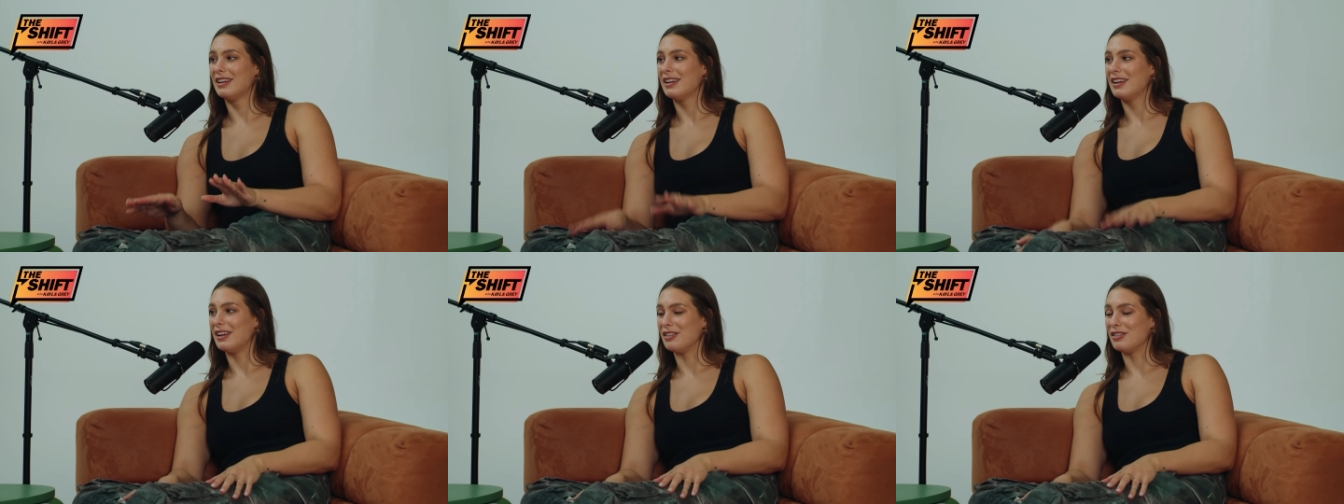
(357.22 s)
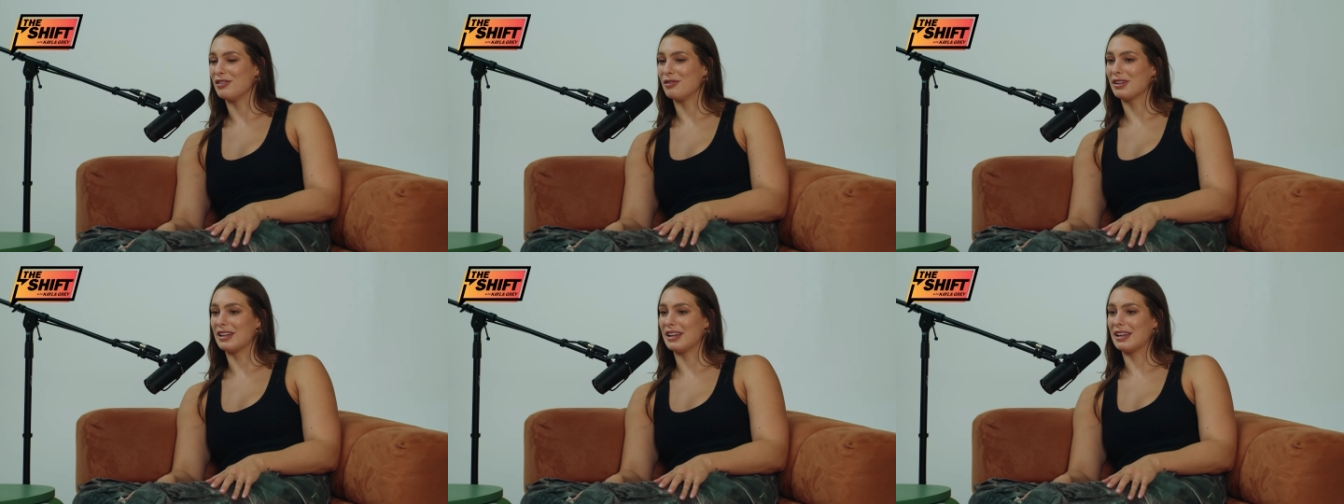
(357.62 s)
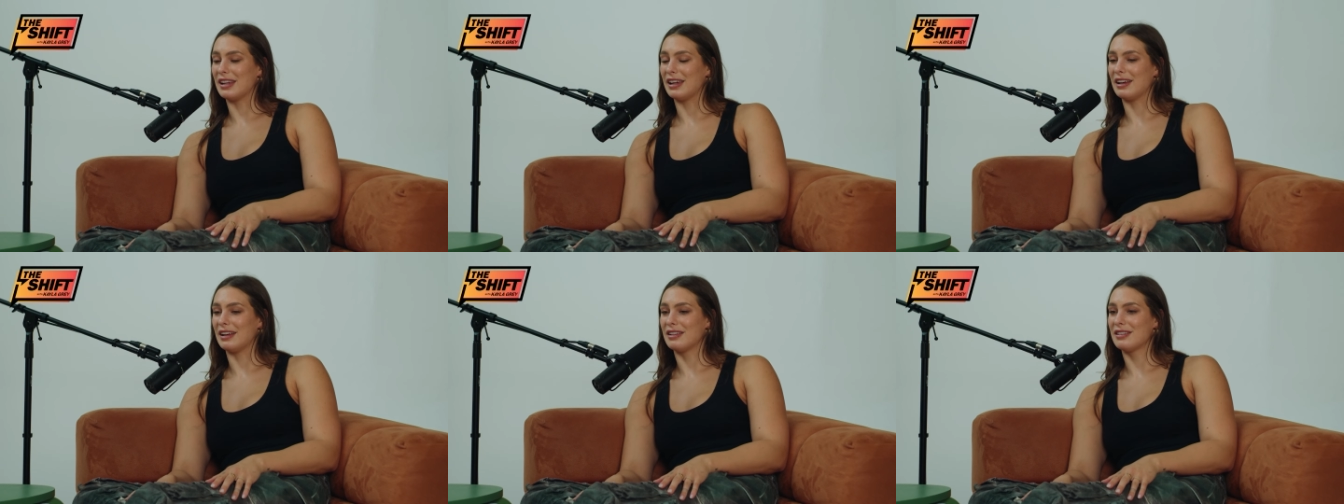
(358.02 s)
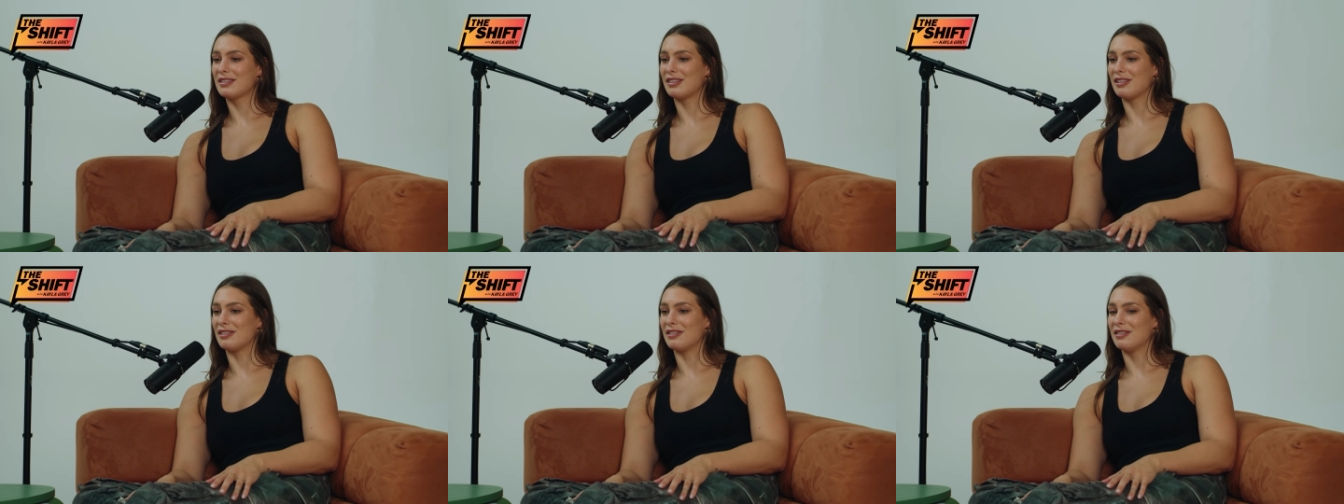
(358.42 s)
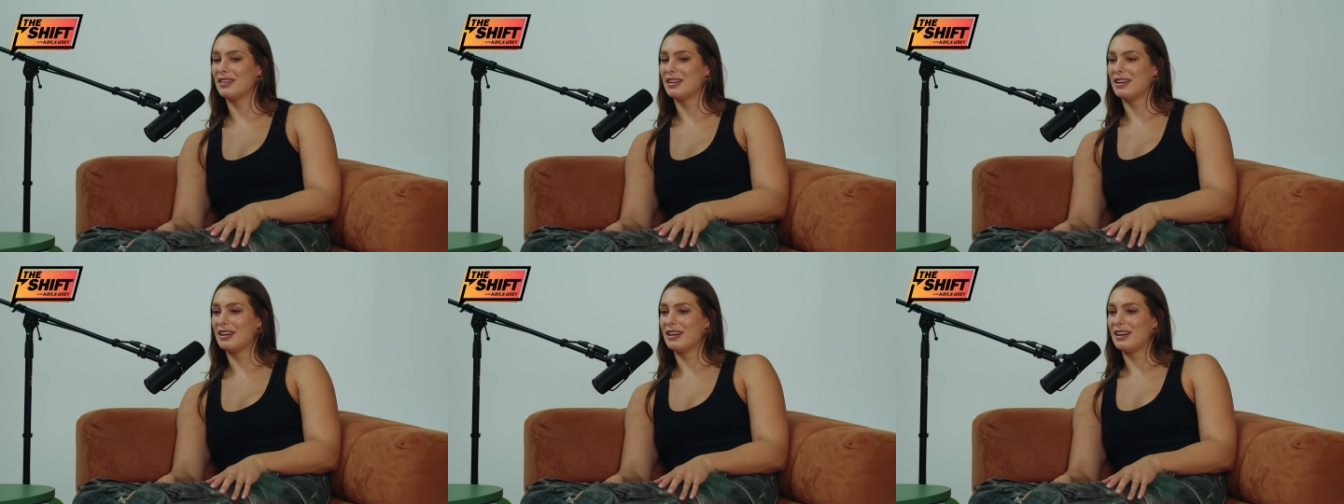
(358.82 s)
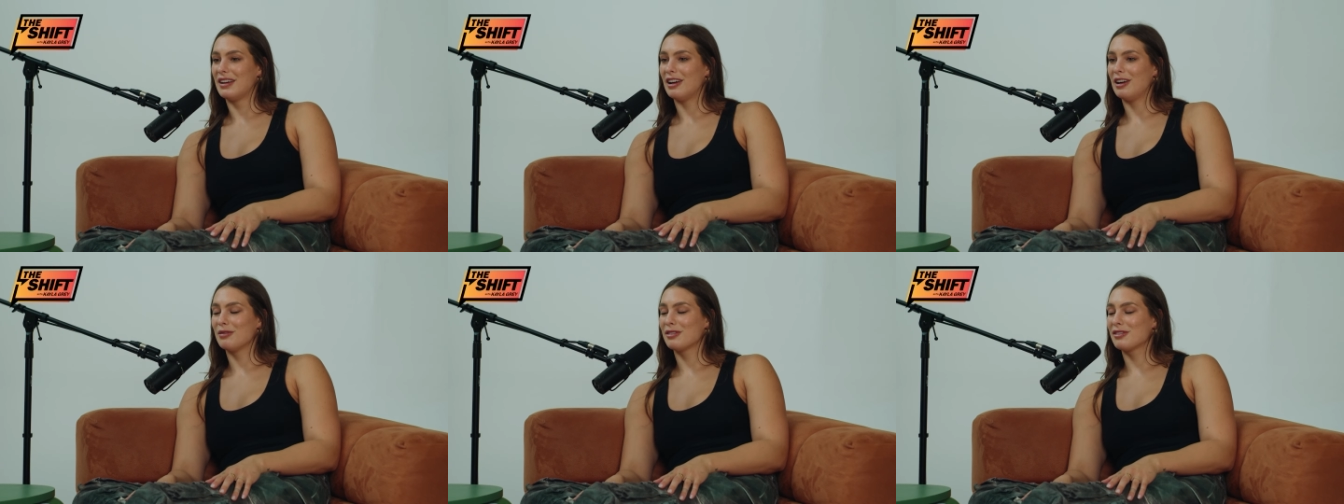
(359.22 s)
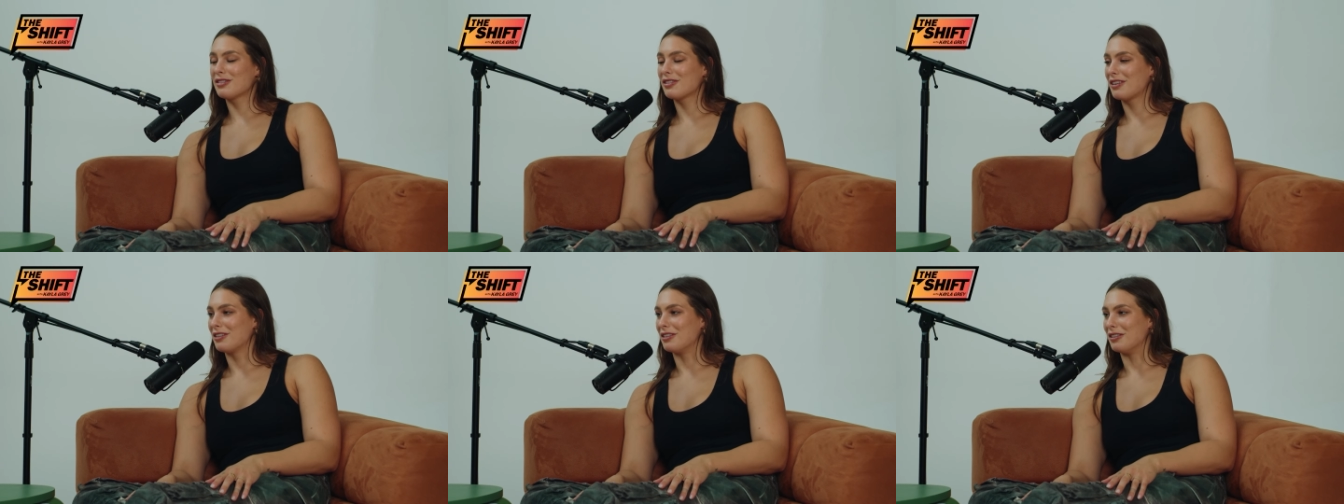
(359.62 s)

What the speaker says: and do what they can. So I'm just trying to do